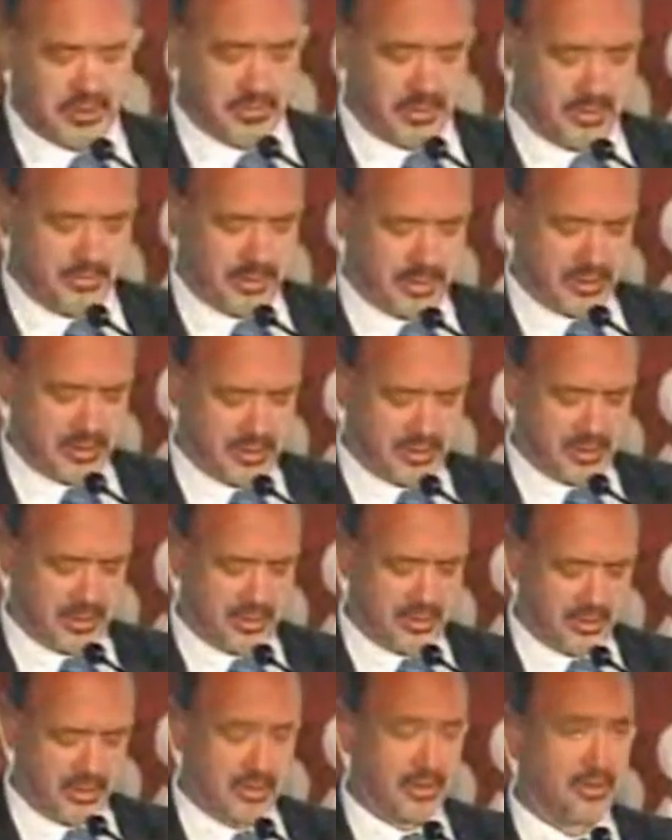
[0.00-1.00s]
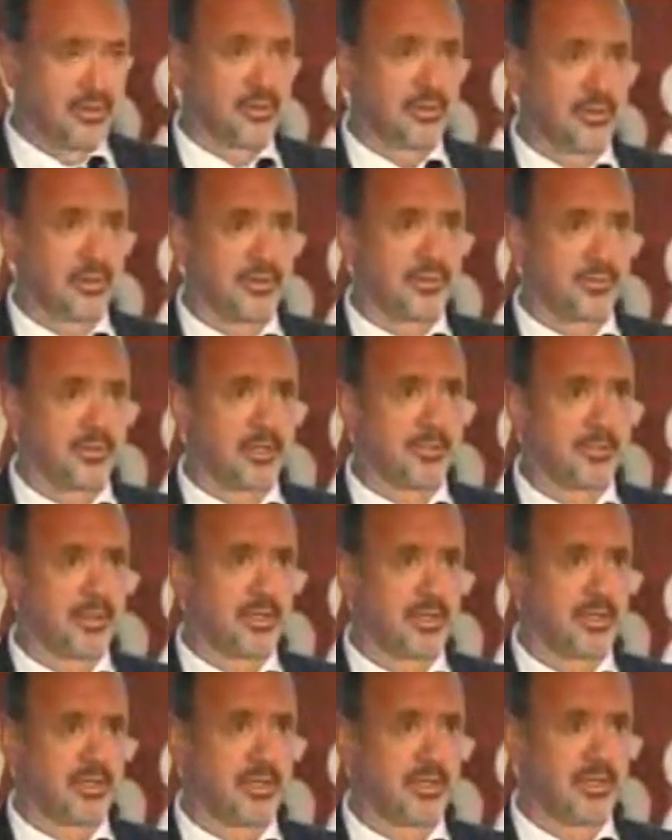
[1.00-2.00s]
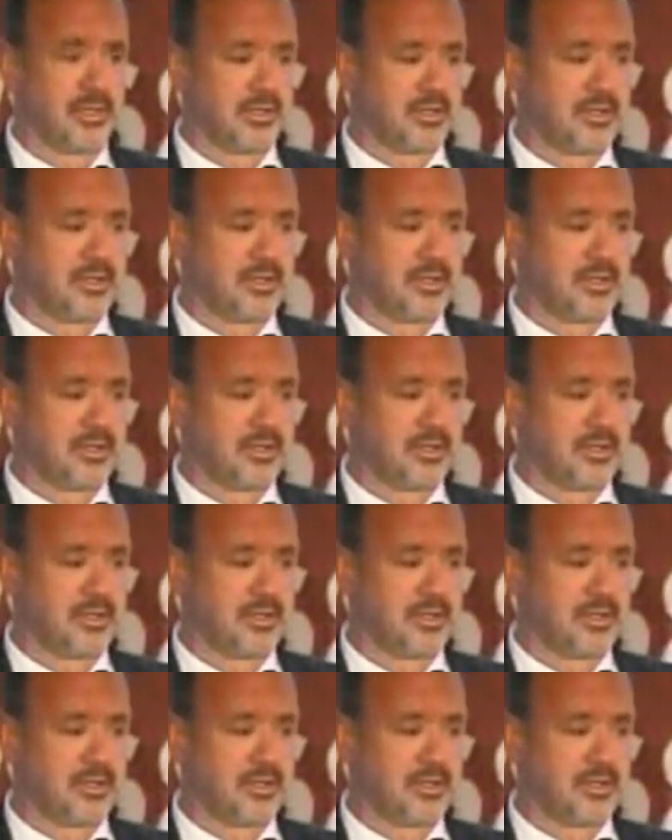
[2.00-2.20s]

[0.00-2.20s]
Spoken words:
Let me make sure I can control this properly.